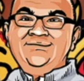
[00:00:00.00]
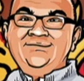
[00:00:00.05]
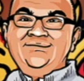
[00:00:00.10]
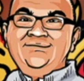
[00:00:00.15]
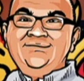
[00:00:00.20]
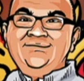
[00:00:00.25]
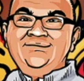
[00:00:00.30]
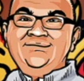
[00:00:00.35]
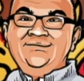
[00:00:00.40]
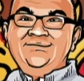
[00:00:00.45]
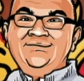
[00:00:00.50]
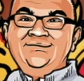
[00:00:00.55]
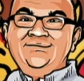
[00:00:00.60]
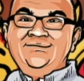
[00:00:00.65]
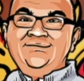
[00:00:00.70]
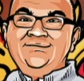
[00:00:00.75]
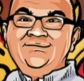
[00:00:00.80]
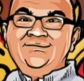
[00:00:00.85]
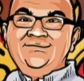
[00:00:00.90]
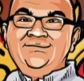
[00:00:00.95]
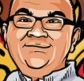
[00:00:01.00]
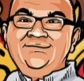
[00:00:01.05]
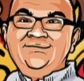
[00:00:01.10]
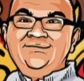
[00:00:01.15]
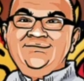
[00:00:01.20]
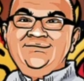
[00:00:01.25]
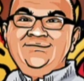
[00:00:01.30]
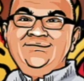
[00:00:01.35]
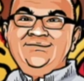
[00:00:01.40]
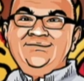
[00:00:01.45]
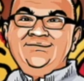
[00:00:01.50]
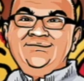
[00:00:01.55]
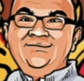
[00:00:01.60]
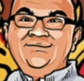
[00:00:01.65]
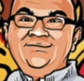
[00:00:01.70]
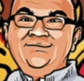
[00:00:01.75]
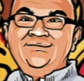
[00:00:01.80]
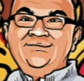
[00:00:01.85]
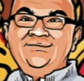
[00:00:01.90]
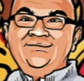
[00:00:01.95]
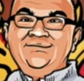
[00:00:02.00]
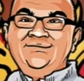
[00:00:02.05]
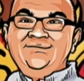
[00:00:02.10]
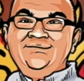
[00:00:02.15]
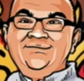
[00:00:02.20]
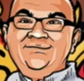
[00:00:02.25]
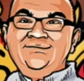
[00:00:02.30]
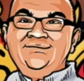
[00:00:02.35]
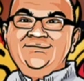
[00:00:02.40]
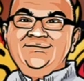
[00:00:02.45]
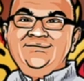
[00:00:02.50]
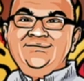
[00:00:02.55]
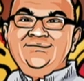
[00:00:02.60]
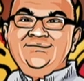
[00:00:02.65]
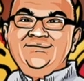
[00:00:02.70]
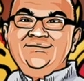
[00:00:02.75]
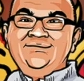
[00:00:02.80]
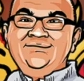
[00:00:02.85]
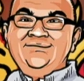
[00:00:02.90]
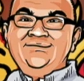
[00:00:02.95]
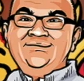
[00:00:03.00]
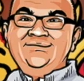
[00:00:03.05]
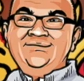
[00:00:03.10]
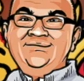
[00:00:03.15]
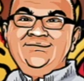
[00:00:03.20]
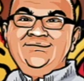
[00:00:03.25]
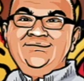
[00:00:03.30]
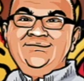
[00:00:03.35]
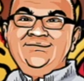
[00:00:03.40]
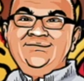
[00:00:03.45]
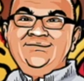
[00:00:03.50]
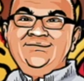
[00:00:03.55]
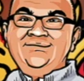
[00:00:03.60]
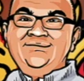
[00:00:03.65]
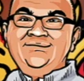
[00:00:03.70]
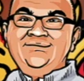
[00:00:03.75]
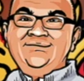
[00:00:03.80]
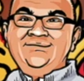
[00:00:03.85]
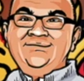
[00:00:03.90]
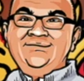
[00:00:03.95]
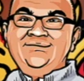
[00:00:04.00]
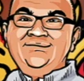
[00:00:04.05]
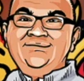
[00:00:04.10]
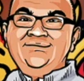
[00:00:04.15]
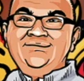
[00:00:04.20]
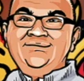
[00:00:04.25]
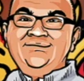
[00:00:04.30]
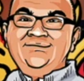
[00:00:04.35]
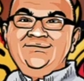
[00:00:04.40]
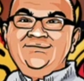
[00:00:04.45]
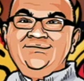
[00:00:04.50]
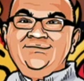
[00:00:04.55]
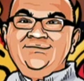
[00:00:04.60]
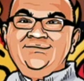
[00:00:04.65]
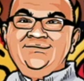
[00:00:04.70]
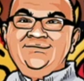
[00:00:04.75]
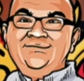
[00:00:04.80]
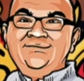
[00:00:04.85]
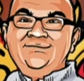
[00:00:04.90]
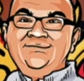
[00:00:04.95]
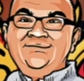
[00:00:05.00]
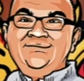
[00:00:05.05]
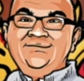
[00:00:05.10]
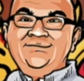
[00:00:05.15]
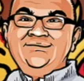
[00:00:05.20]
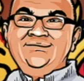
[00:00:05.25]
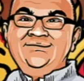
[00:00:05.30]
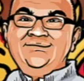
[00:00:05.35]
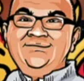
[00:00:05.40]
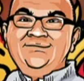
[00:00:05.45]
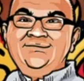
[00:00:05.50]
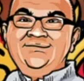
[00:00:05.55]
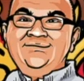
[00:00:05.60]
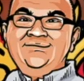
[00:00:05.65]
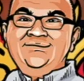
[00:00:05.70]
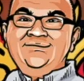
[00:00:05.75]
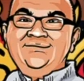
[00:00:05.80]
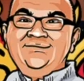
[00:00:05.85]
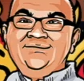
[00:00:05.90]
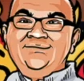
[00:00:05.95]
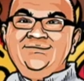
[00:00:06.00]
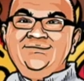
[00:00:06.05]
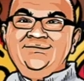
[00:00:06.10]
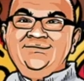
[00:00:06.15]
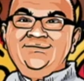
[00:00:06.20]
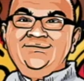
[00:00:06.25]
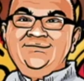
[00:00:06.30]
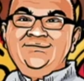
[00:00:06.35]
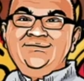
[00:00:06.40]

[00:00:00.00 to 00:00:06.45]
(not speaking)